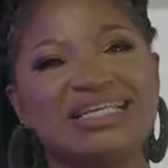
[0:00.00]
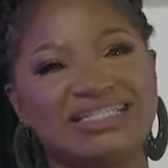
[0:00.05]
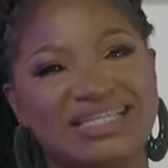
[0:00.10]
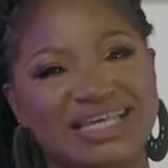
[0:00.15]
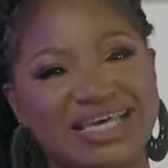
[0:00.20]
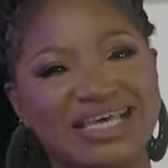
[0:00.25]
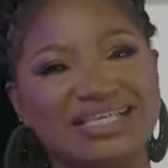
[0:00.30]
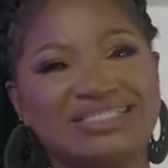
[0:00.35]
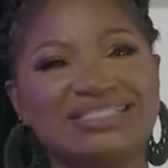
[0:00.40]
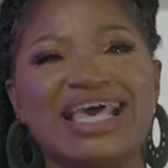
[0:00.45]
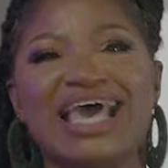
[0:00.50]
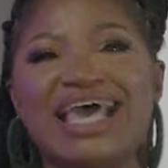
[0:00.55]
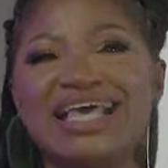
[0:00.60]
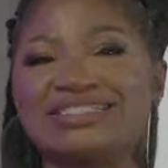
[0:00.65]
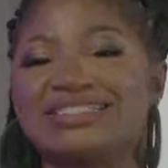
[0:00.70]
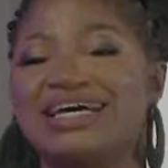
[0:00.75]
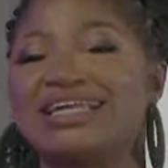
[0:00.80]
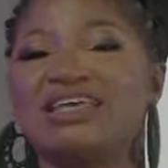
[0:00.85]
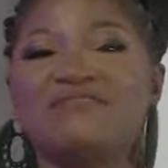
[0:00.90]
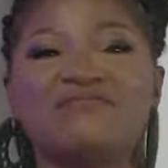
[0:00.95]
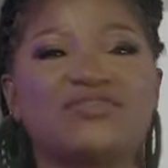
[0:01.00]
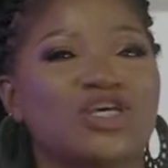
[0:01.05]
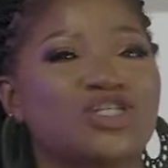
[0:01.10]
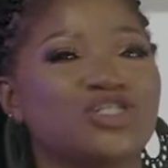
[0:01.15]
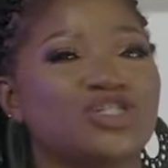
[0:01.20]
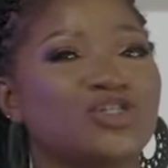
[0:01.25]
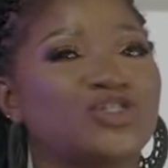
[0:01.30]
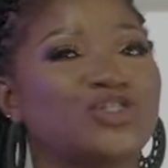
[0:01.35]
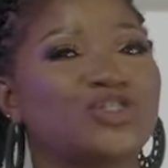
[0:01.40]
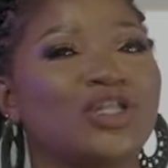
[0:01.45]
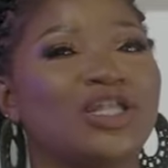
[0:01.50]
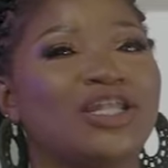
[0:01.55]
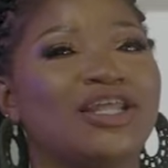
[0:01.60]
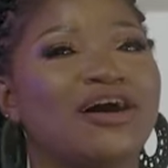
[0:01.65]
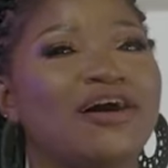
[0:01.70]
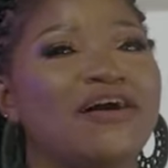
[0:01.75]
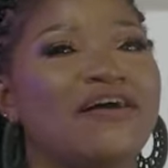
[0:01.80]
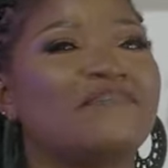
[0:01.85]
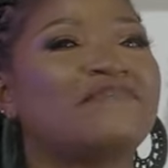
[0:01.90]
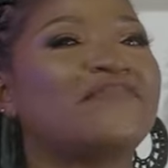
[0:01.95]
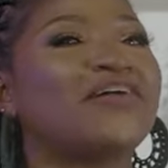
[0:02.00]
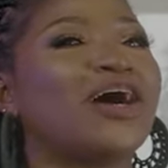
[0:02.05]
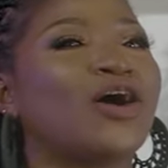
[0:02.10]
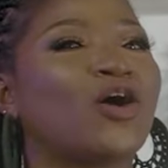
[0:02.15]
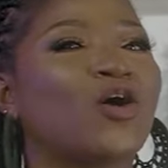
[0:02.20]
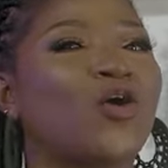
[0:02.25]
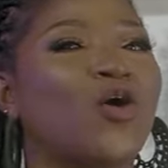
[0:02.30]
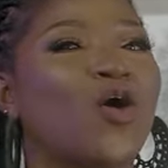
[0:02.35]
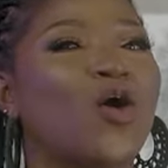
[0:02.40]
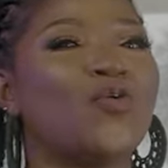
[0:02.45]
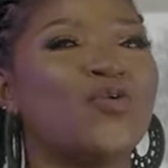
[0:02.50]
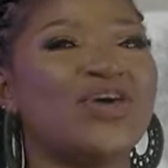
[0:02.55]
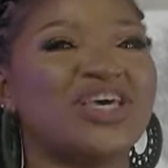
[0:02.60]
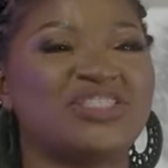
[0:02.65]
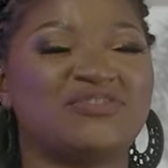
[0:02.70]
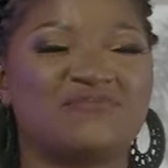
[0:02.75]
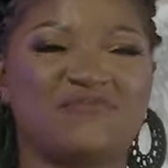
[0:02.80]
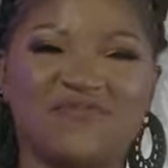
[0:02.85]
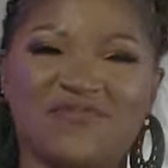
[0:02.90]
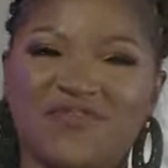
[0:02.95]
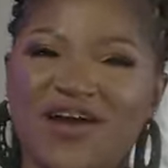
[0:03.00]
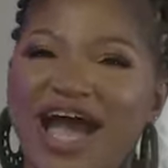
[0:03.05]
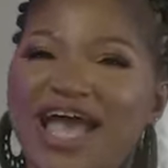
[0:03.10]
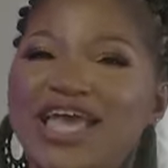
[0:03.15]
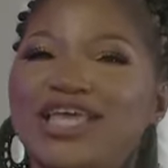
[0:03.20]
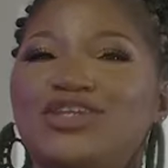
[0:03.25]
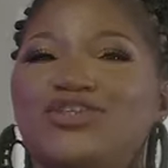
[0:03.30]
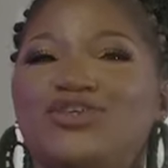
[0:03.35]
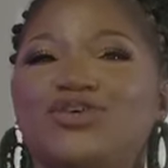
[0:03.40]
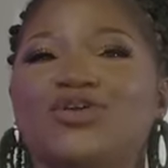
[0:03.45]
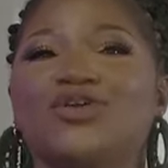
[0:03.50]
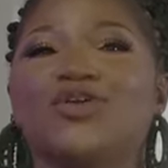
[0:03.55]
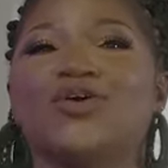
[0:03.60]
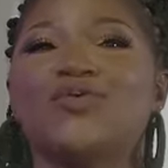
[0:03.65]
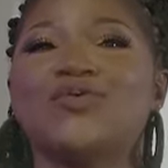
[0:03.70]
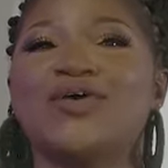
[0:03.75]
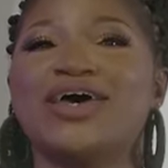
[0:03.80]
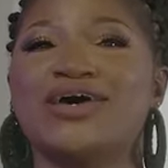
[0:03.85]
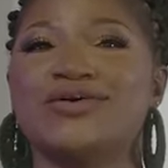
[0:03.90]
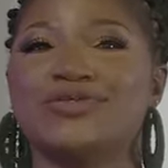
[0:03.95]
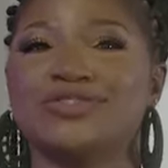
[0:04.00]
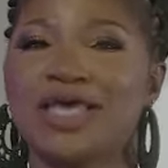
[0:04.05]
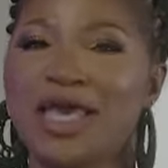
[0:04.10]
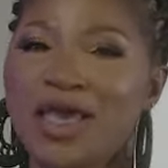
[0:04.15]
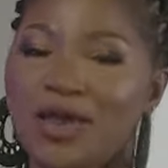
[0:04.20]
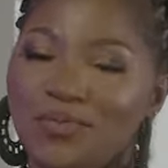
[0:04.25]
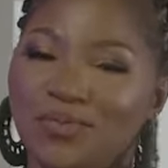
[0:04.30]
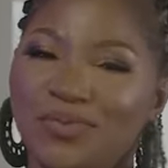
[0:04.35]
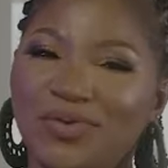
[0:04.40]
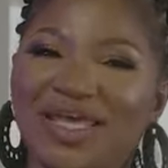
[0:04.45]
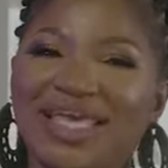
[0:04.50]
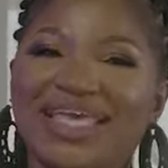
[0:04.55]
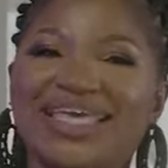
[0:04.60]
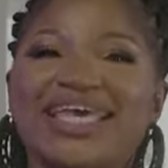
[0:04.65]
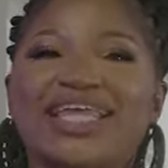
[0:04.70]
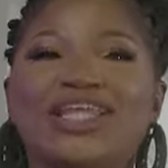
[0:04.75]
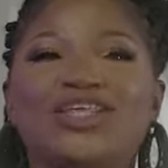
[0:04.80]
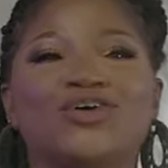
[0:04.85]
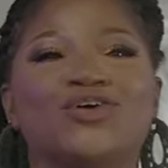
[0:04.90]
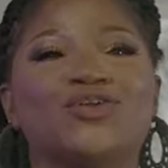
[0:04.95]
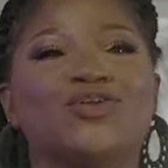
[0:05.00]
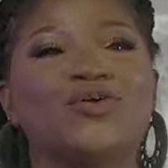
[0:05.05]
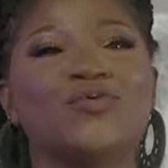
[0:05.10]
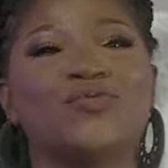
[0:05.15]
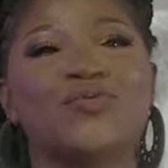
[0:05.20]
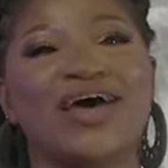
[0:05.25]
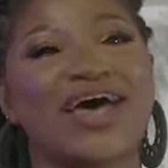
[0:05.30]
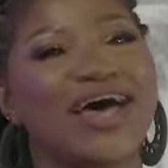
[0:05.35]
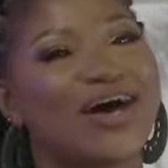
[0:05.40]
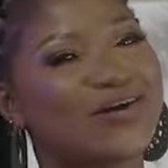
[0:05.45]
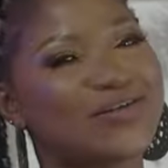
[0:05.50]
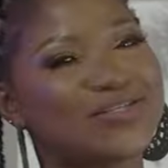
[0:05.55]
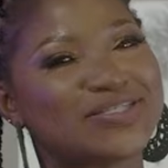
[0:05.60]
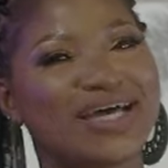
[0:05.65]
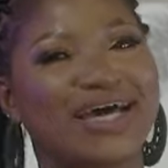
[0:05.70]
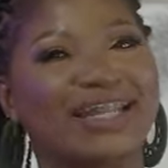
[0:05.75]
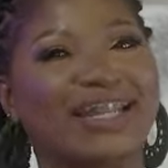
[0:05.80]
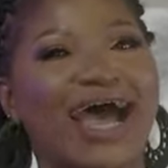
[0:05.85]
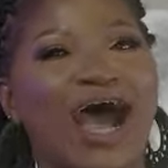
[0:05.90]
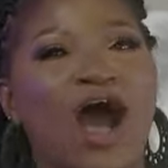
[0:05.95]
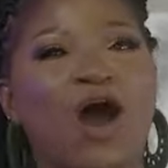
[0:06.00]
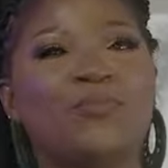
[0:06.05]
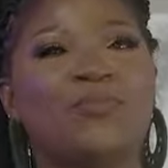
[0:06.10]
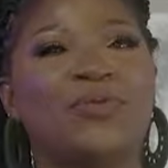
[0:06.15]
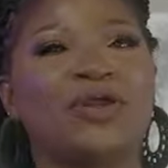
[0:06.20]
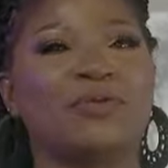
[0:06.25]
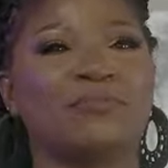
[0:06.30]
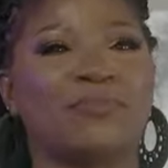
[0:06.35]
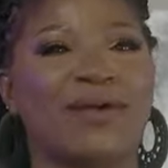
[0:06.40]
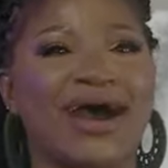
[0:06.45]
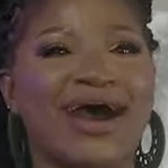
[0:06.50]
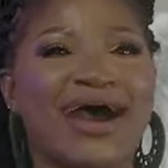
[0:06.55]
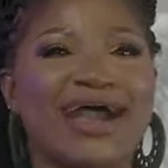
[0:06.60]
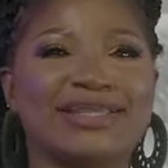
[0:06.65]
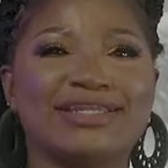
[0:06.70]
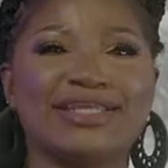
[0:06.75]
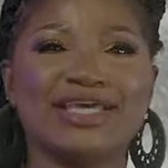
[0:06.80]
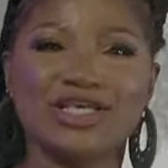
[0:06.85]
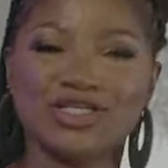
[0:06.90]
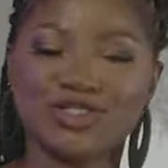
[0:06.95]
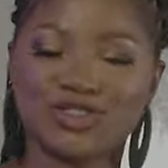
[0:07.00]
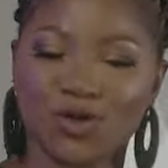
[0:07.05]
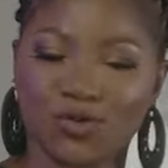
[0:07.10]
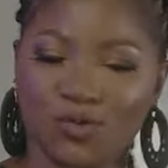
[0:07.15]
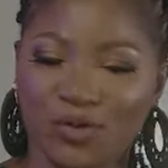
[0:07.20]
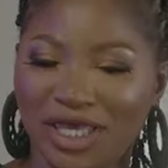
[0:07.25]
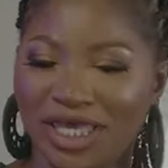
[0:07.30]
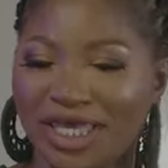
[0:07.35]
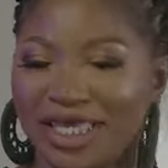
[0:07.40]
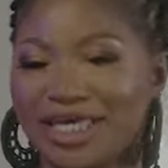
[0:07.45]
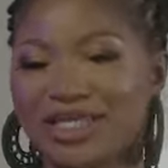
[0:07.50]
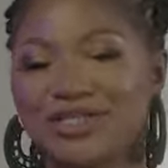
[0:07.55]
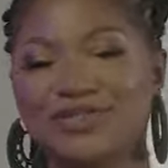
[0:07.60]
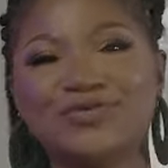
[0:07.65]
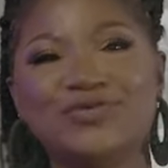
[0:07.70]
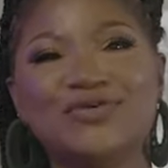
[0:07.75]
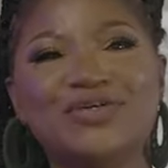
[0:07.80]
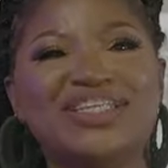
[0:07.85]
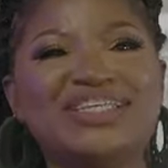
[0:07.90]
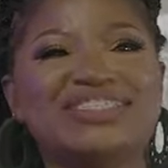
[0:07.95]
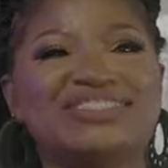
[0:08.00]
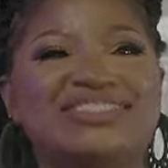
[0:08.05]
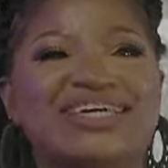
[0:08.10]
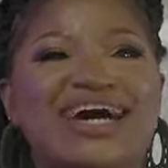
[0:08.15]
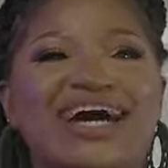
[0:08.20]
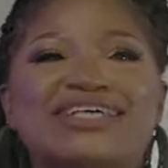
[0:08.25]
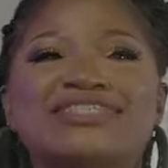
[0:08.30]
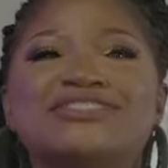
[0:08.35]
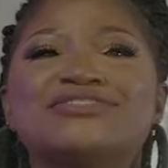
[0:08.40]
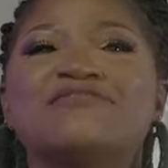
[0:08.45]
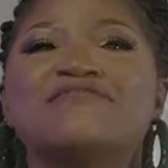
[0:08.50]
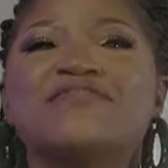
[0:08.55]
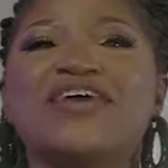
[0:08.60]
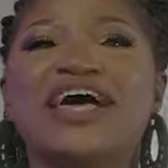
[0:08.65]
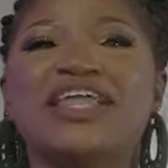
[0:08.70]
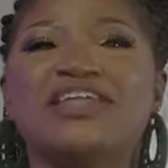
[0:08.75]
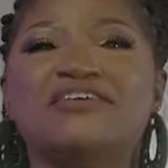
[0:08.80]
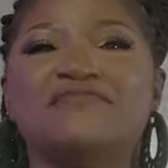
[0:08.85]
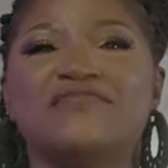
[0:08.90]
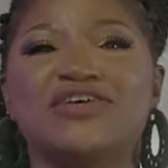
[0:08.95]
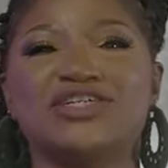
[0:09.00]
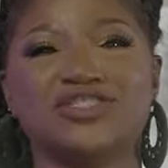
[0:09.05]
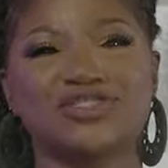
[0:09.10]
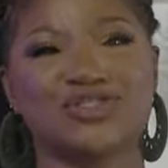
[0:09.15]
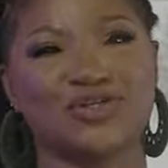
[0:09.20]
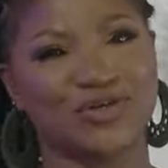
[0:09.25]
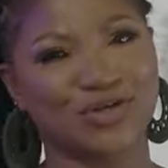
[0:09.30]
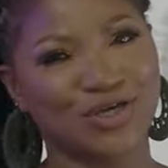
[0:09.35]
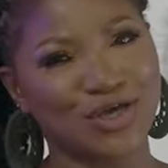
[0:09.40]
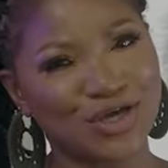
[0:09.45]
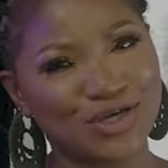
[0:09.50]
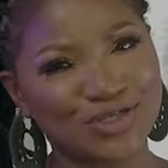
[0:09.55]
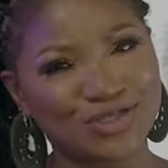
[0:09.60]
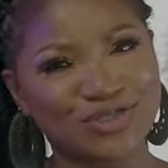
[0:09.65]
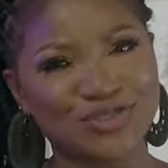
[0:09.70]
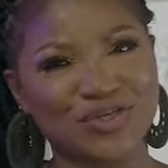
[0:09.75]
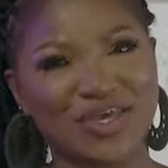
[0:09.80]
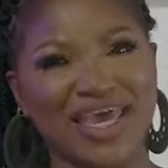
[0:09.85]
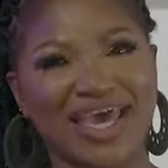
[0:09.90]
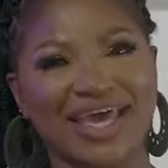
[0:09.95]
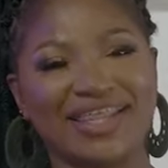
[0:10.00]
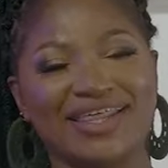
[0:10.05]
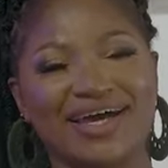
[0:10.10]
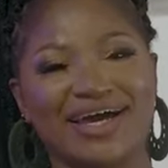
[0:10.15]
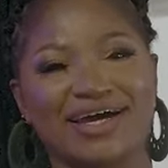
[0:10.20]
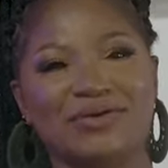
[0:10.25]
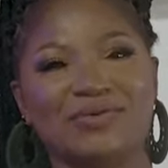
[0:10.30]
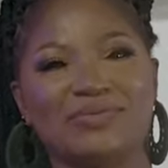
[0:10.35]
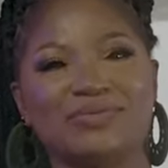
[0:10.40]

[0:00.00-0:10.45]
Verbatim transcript: This is an invitation to love and courage. Find your laurels. Bring in your laurels, and I'll bring mine so we can do this dance of elevation together.